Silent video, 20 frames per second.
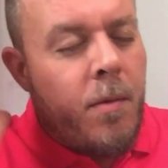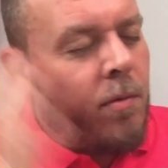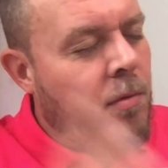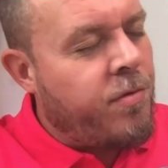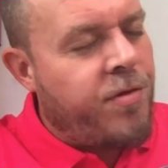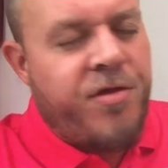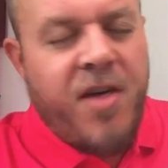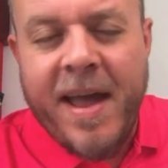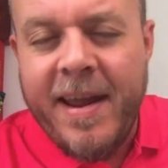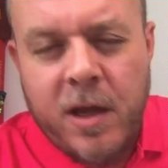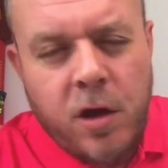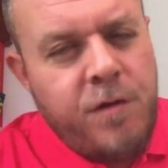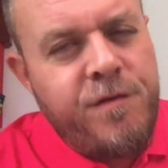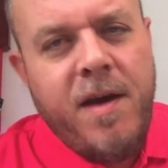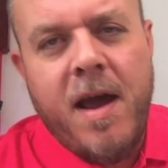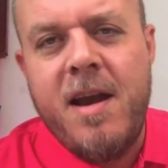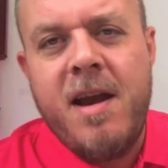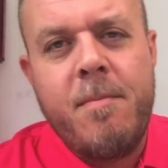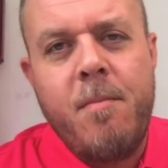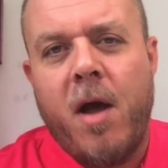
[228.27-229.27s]
thank you
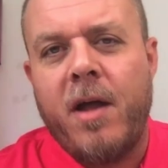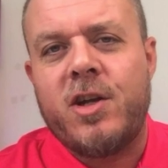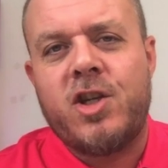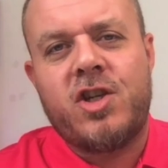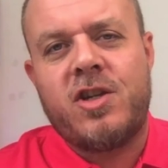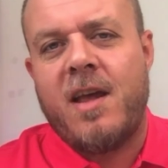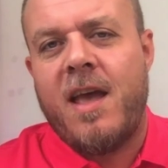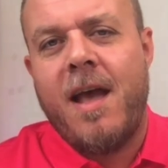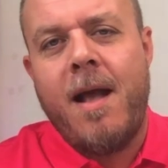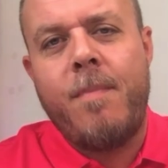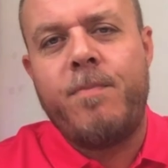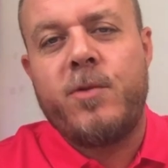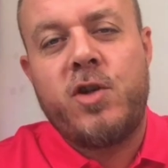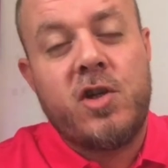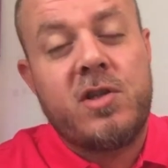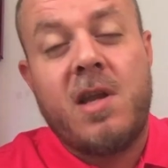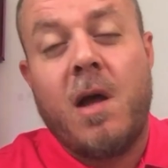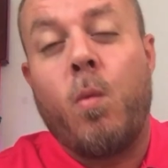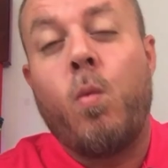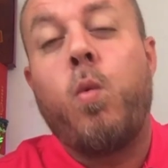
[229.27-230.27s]
very much to him.
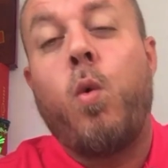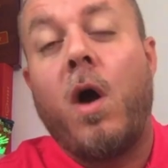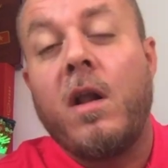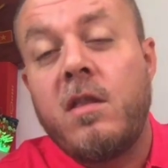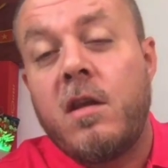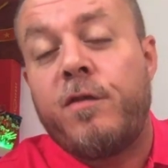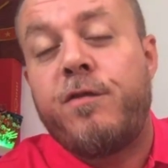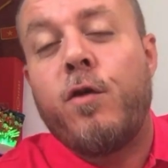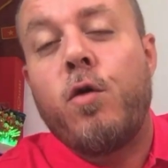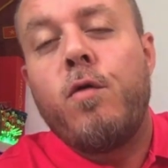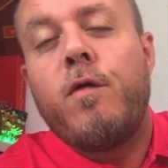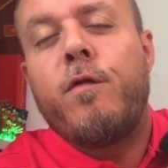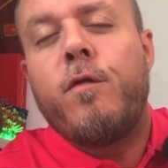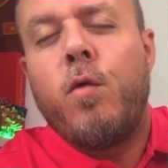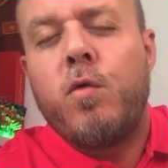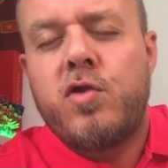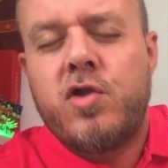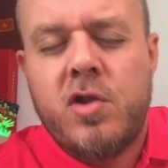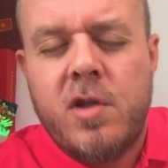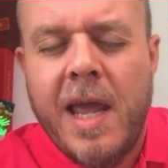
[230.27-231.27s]
Just wonderful.
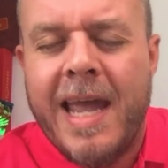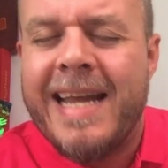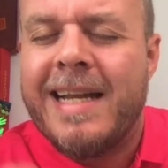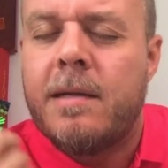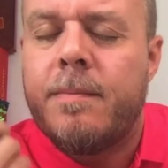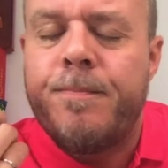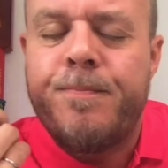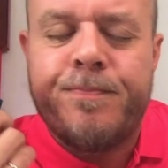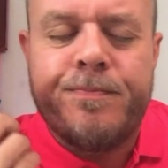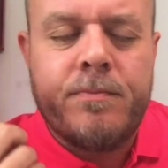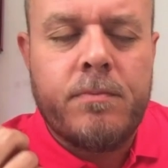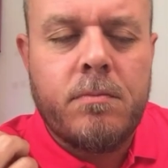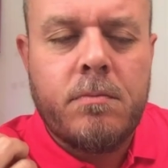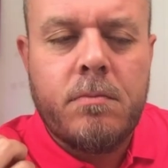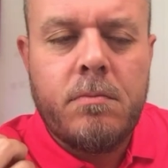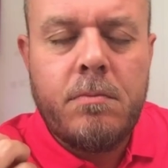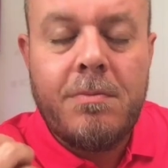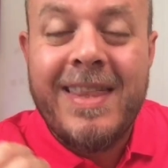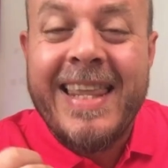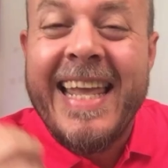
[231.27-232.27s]

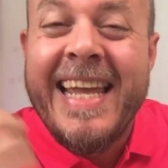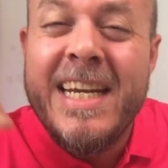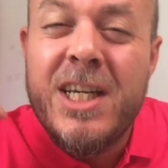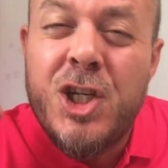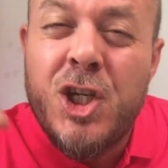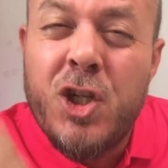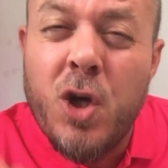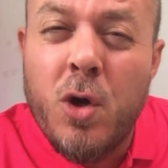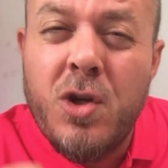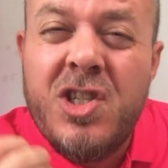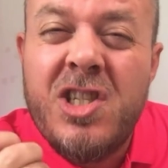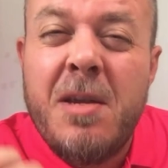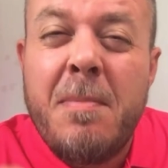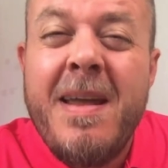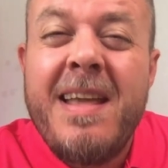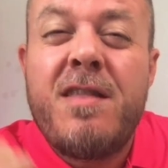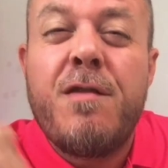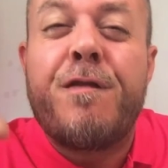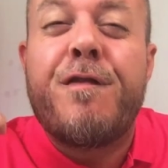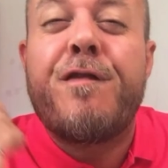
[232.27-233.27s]
It shows to me
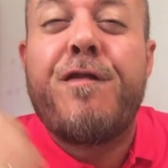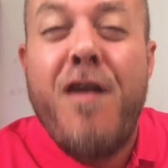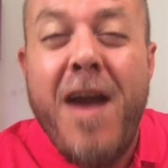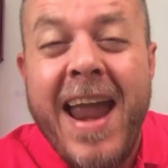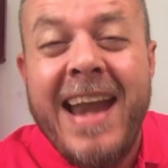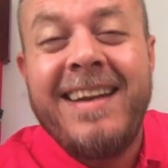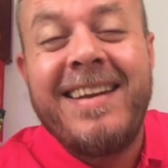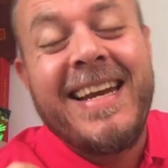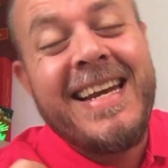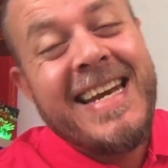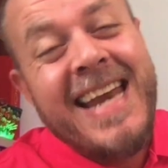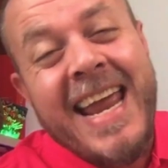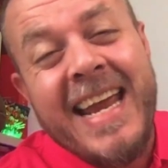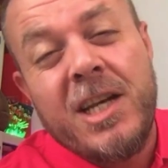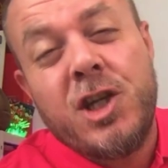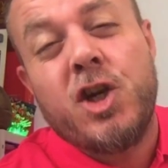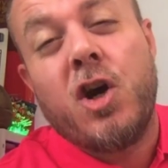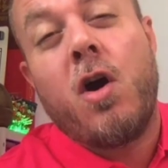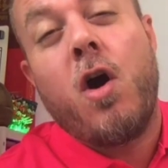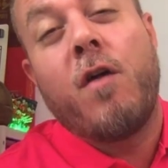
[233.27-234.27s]
the friendly
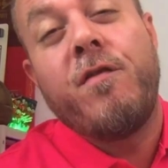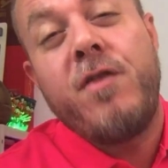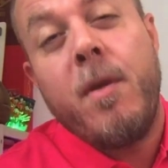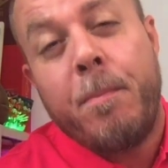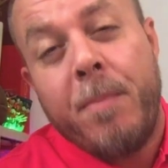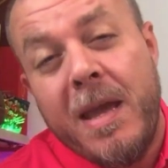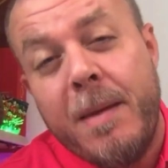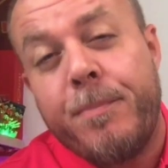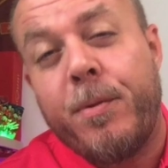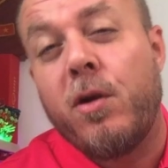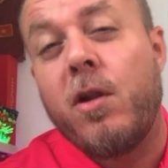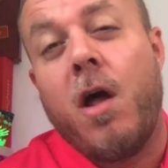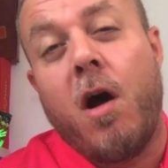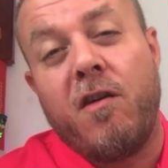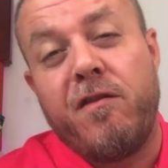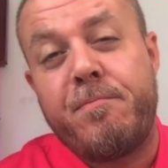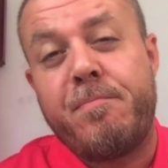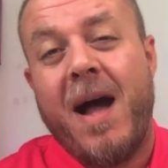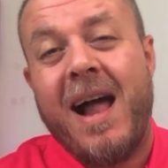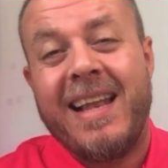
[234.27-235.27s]
nature of the people
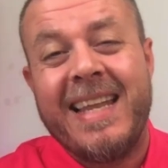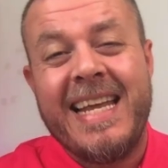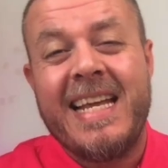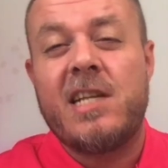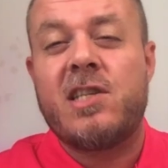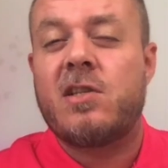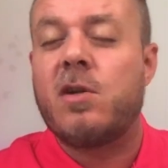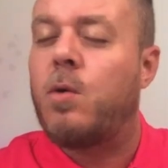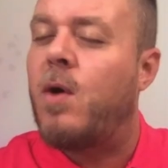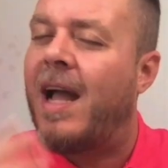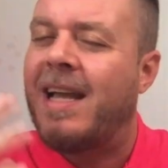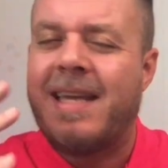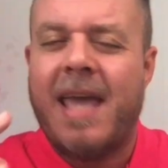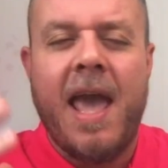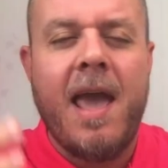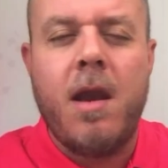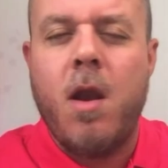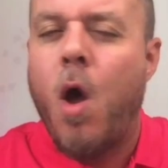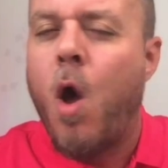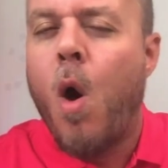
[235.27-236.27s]
of Bali. So
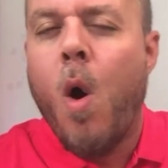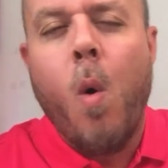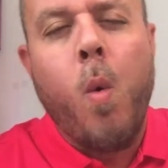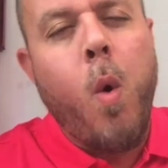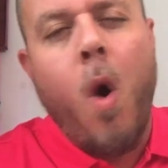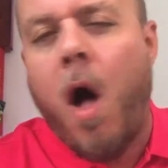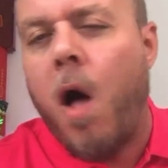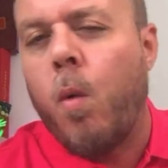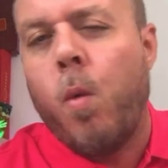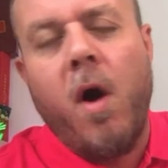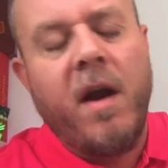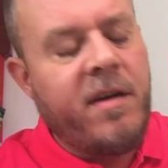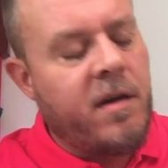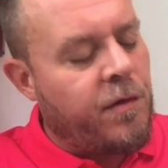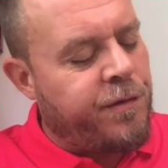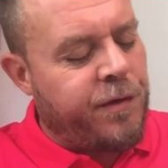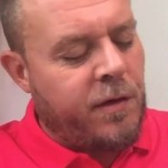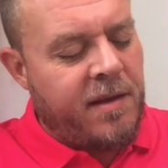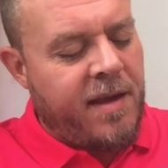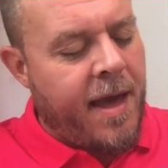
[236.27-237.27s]
again, what a
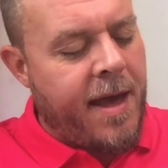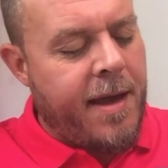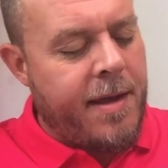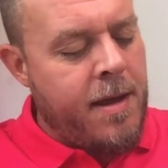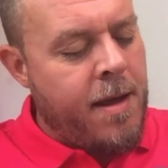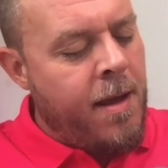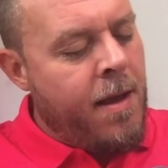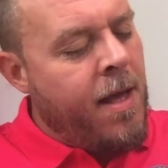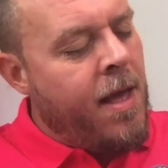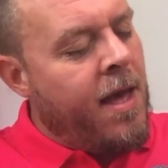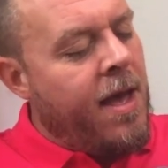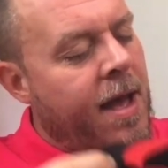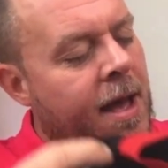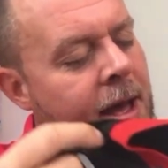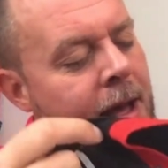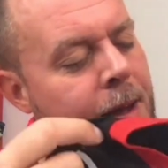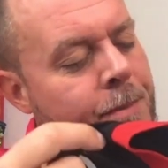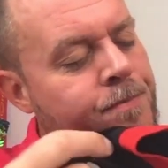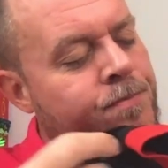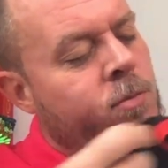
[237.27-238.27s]
wonderful guy.
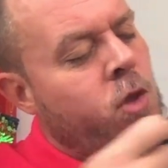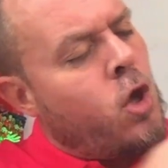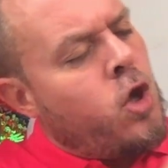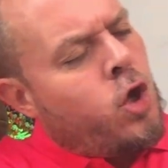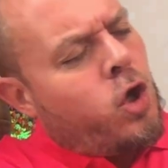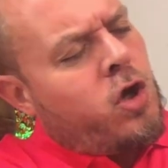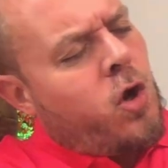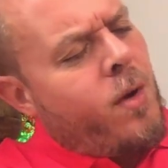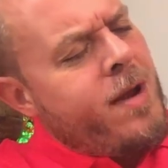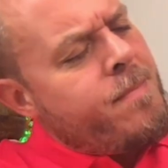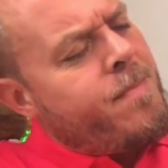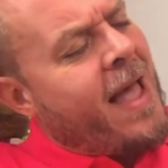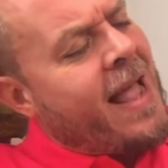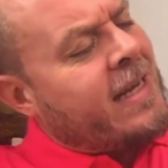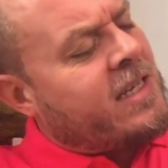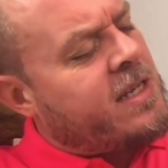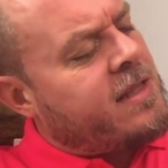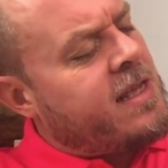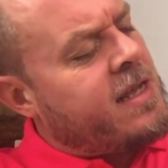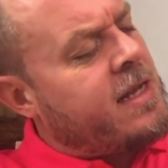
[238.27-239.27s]
Going back
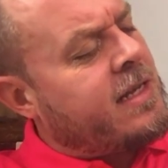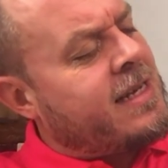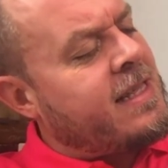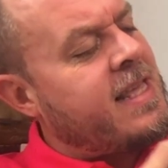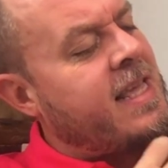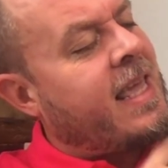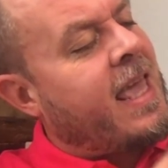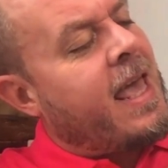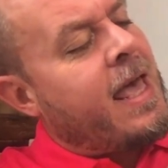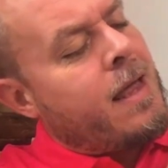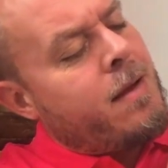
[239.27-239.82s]
to the kit.